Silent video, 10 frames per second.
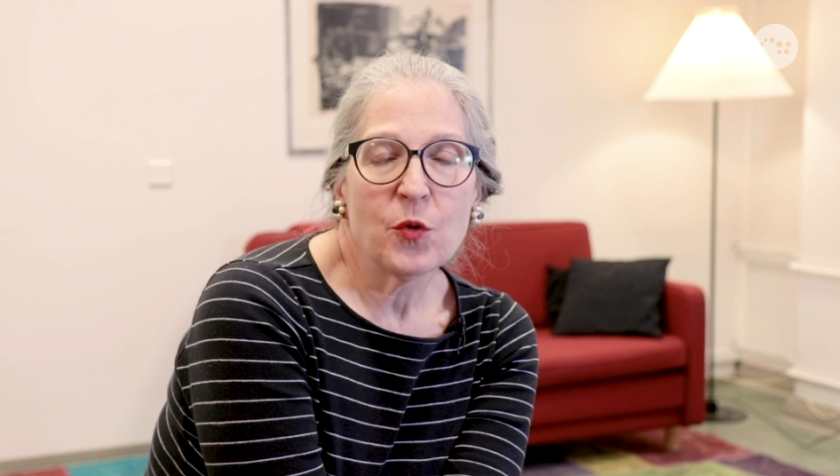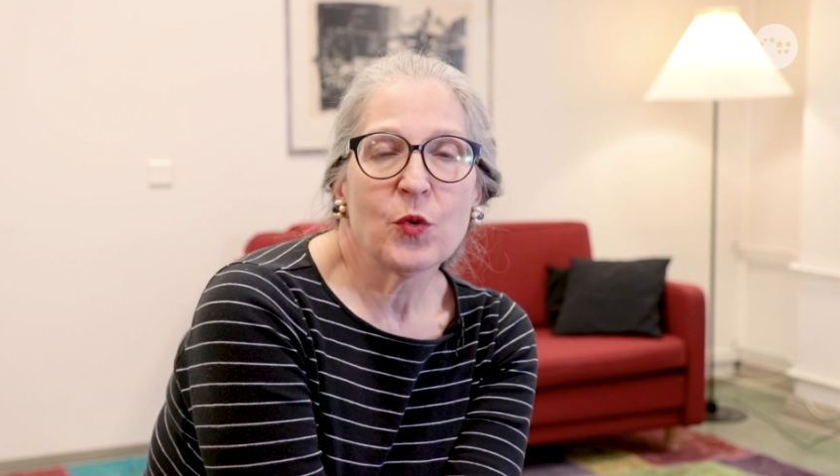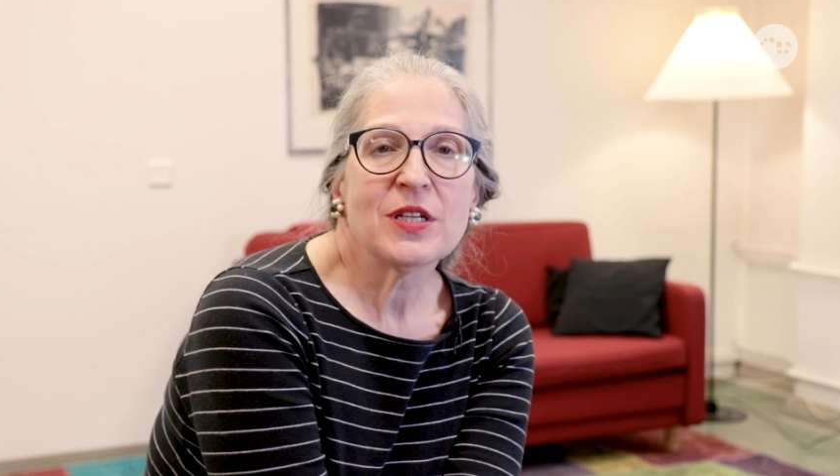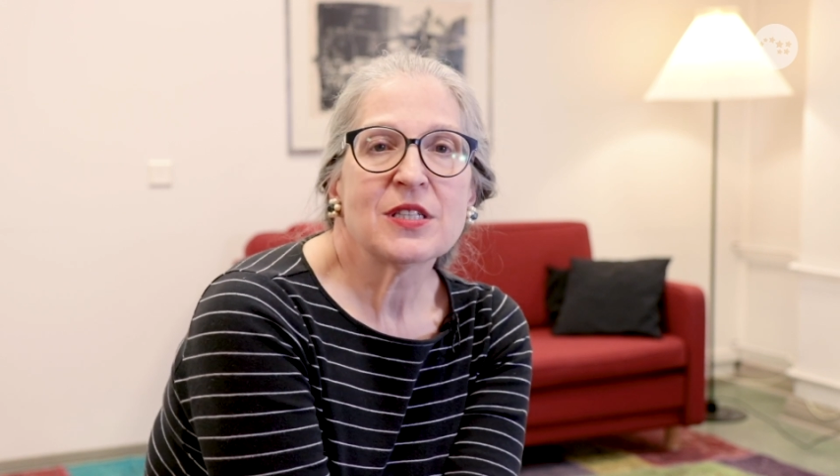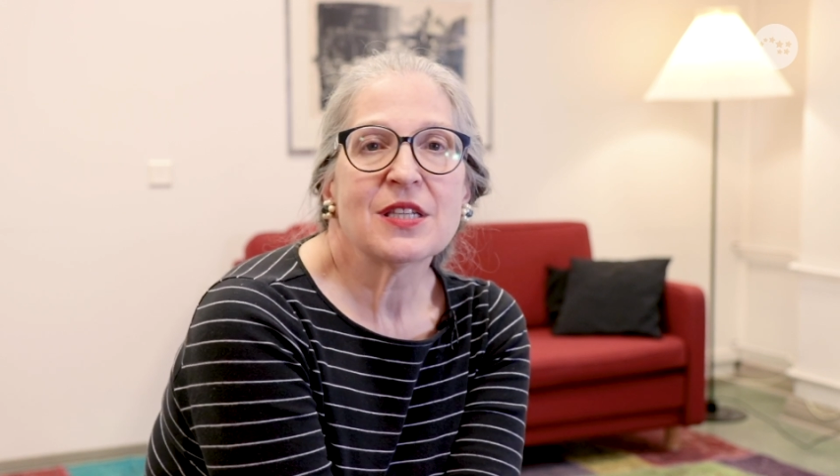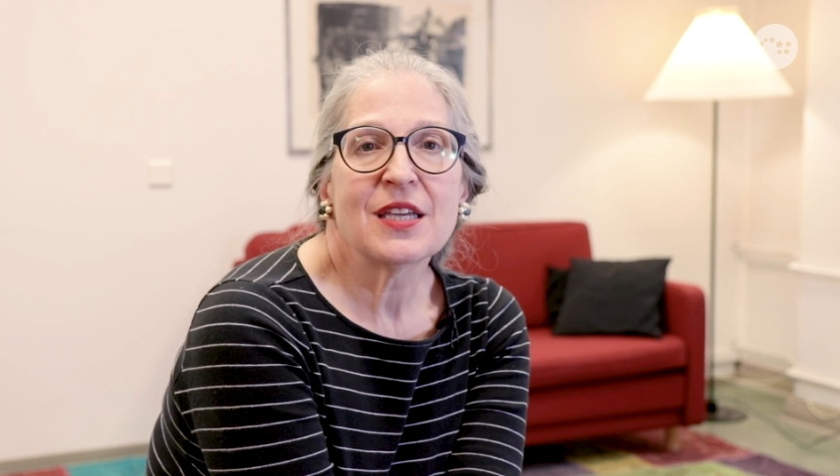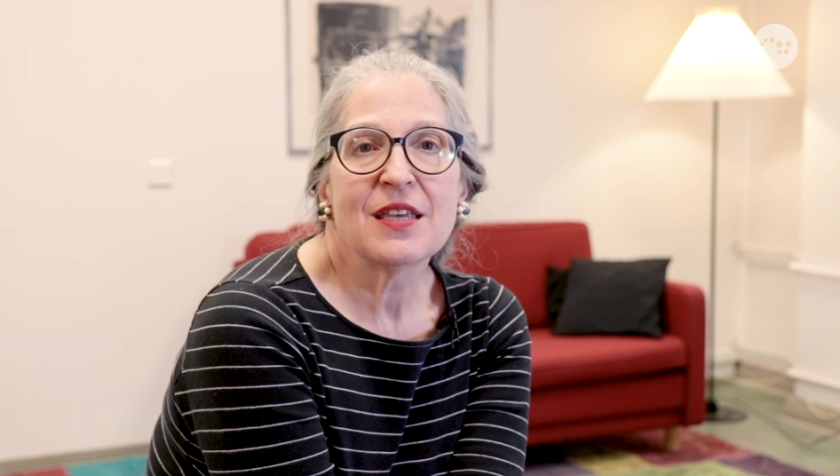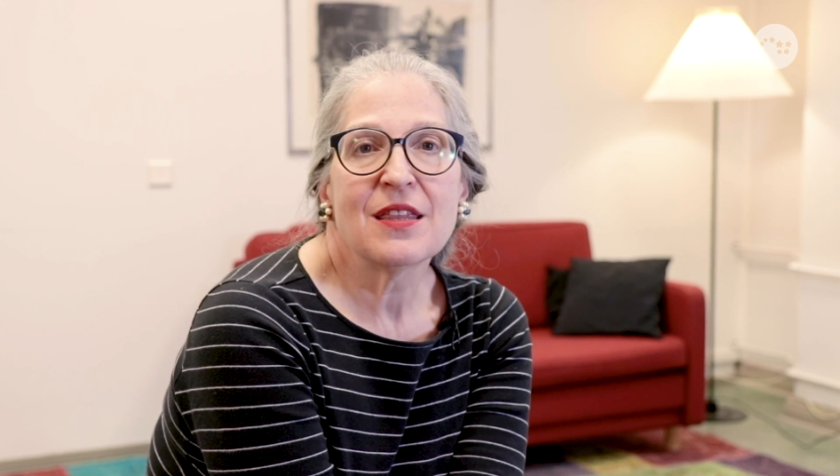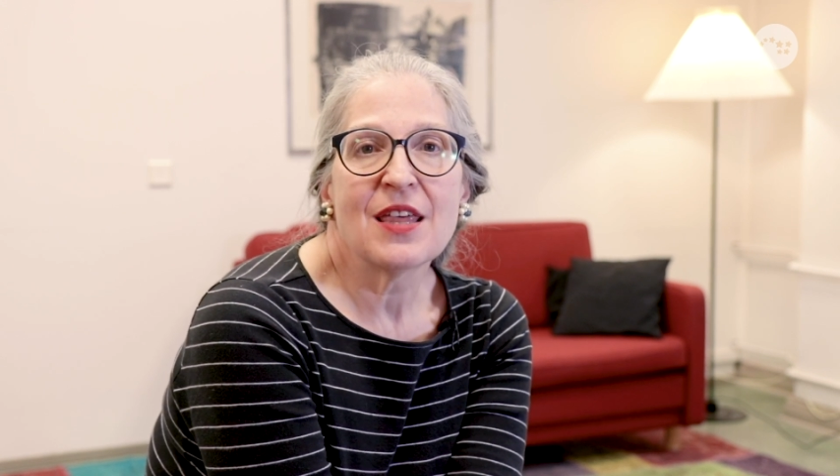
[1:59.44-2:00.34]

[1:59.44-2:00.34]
We see